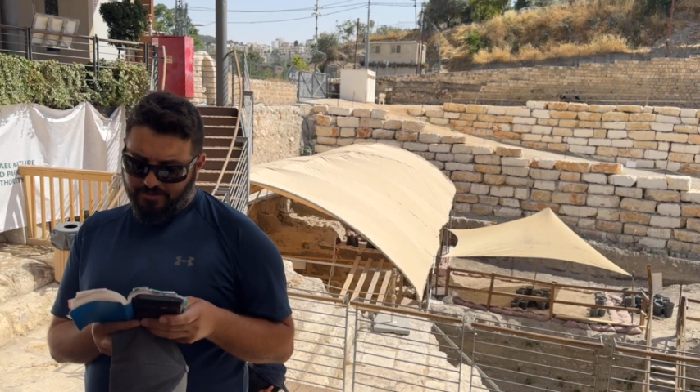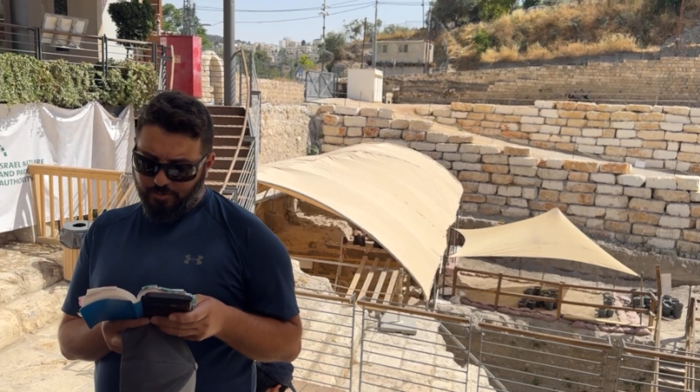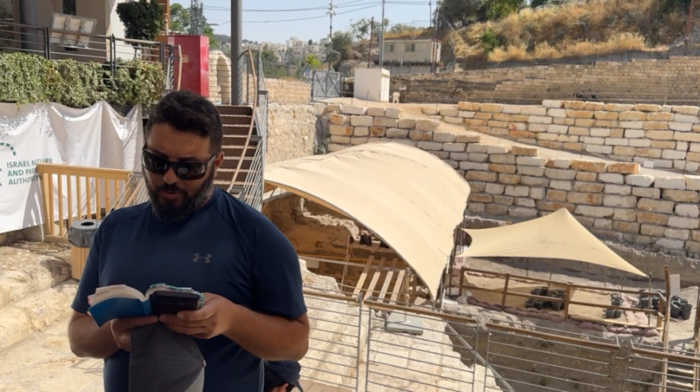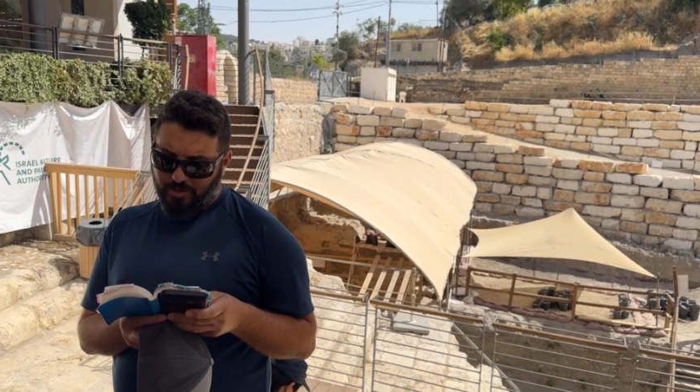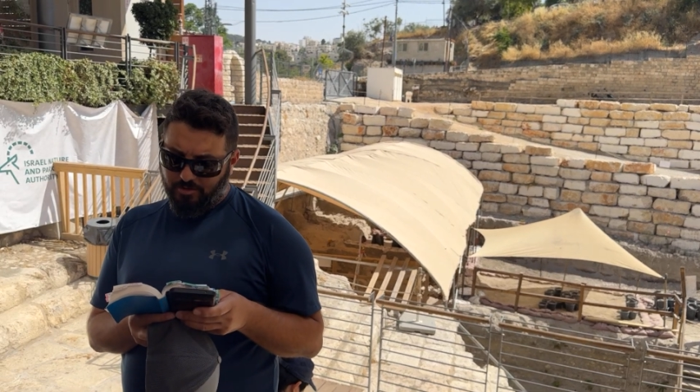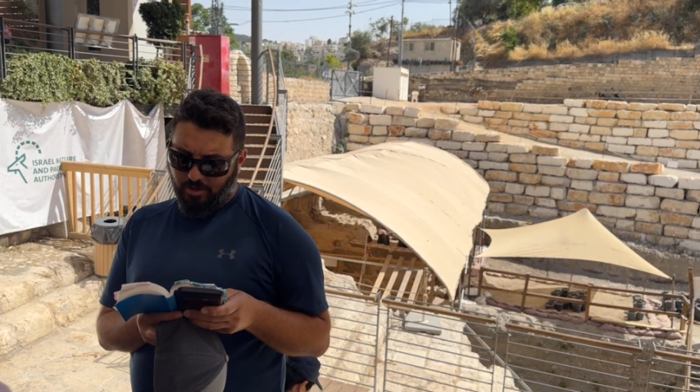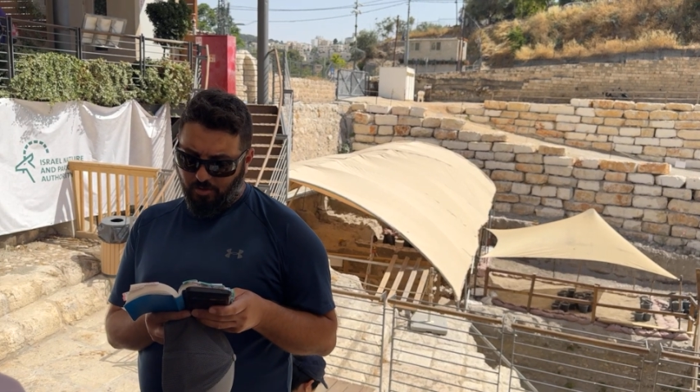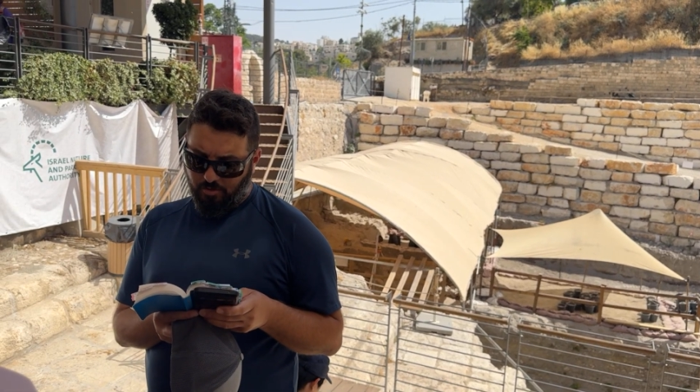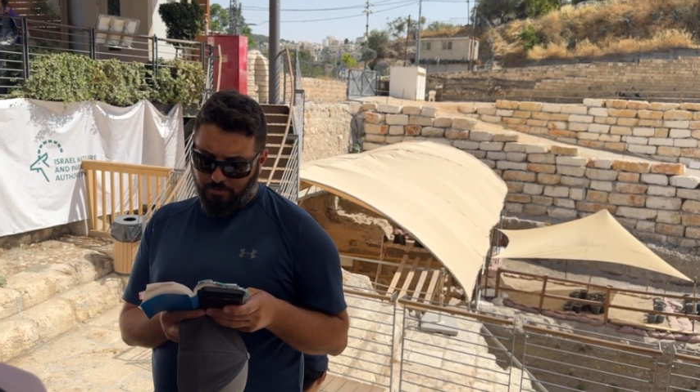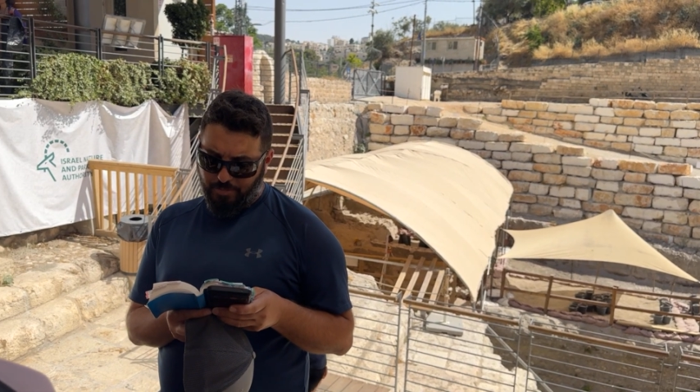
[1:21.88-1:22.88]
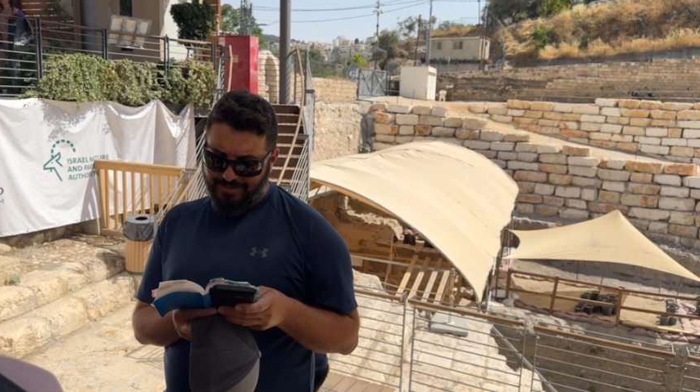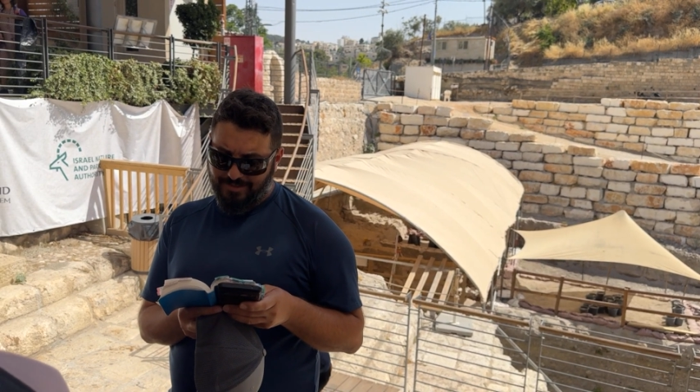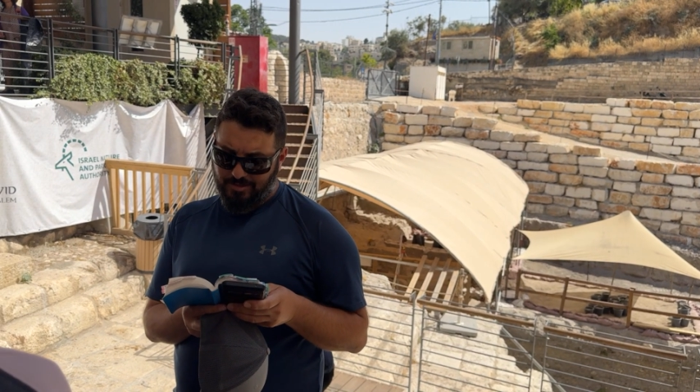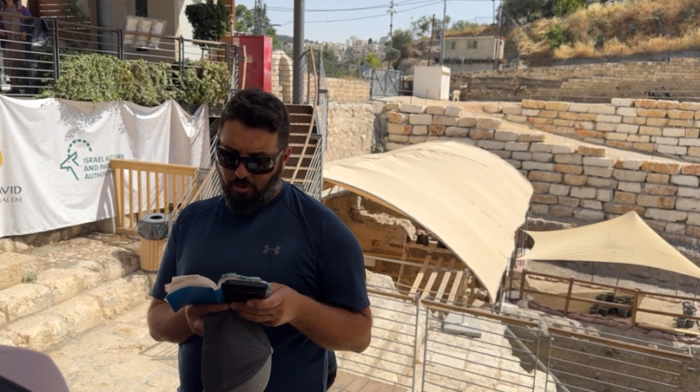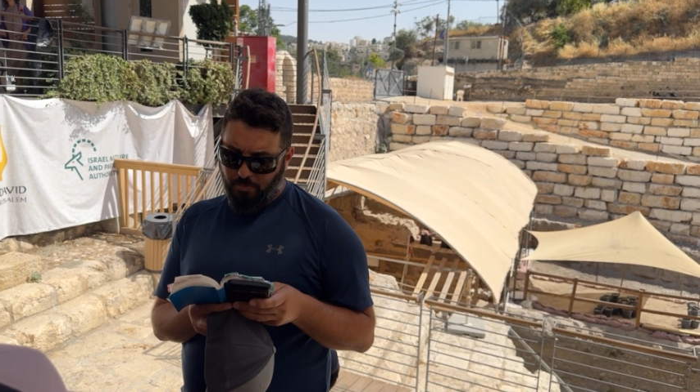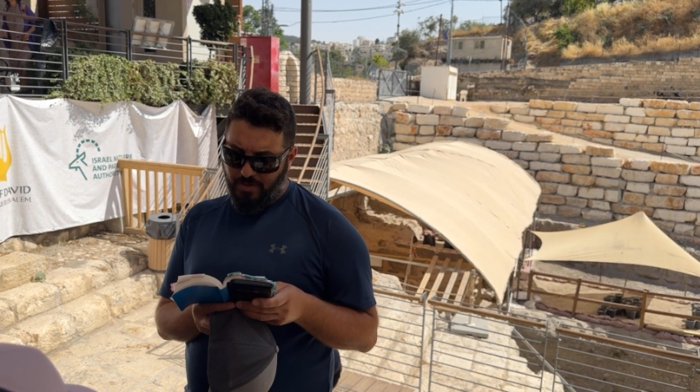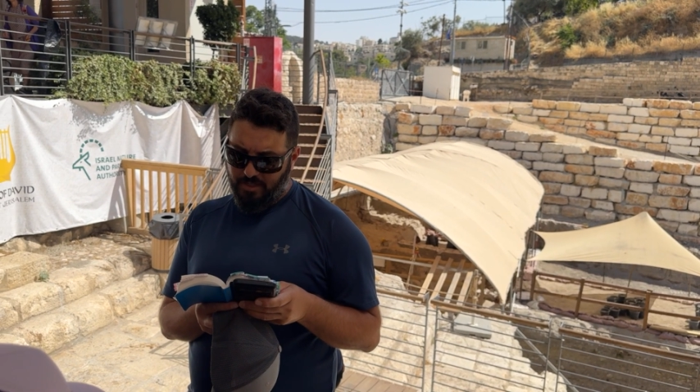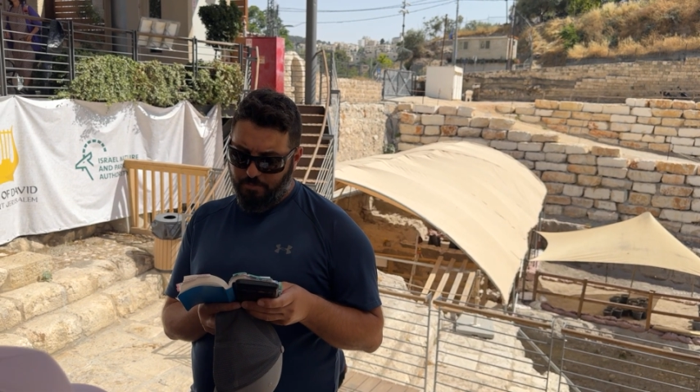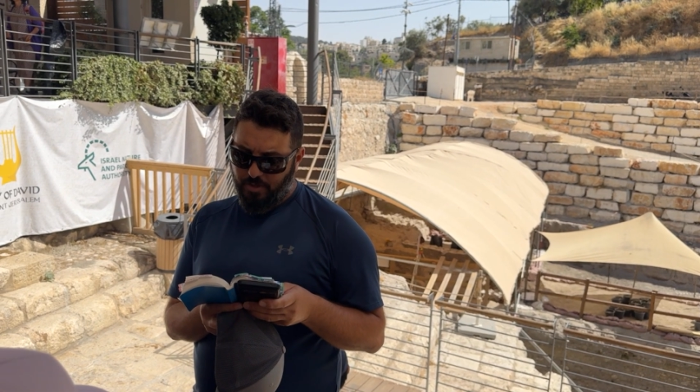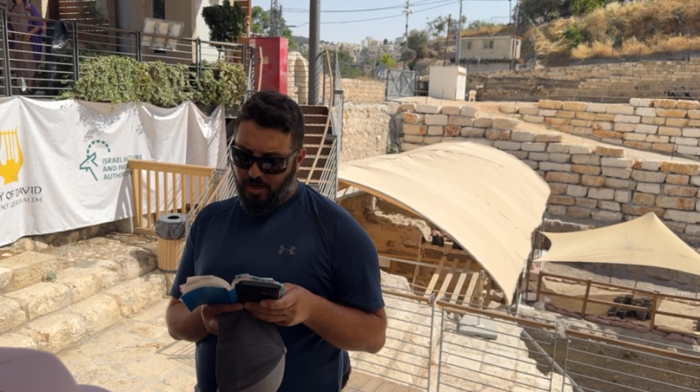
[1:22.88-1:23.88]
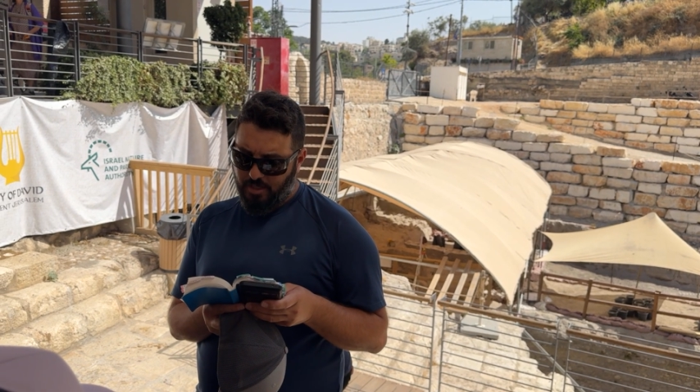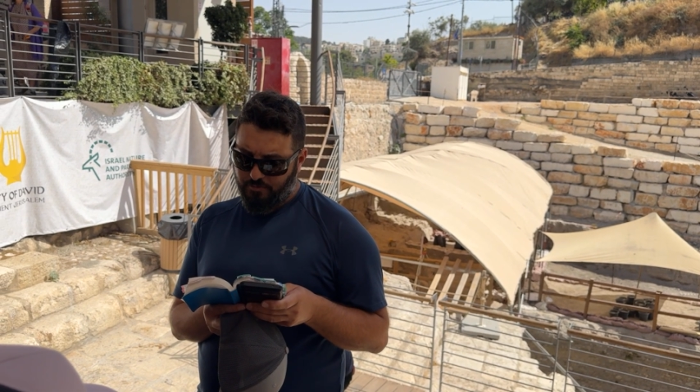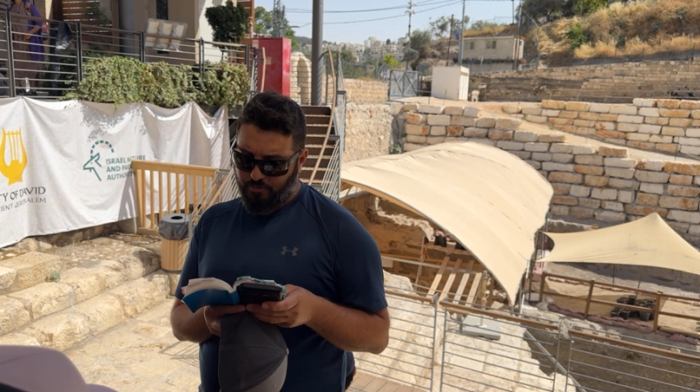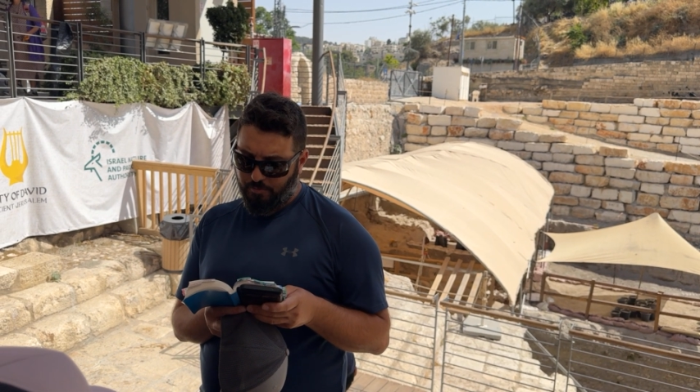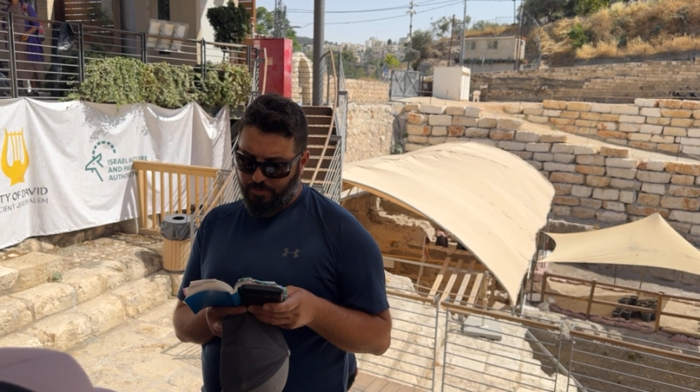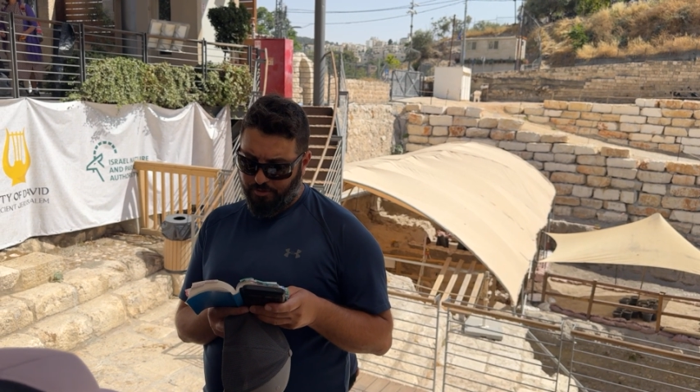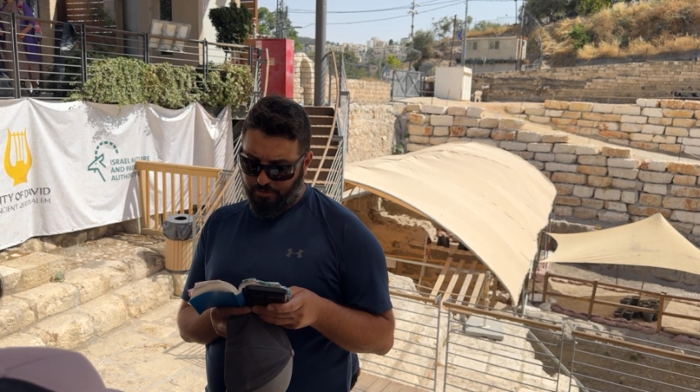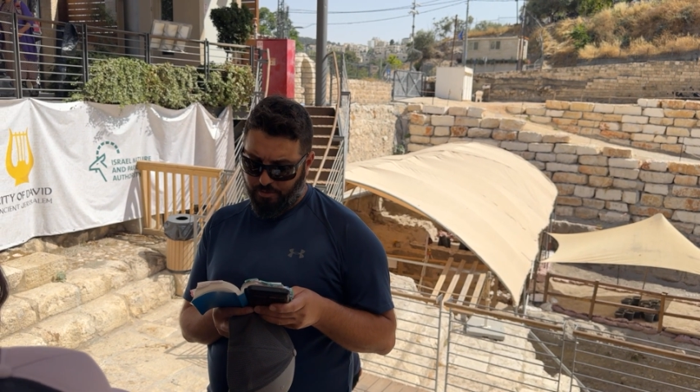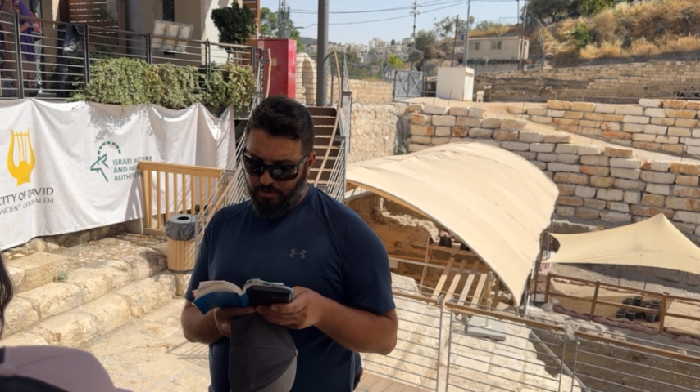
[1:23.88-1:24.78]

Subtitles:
he went along, but saw a man blind from birth,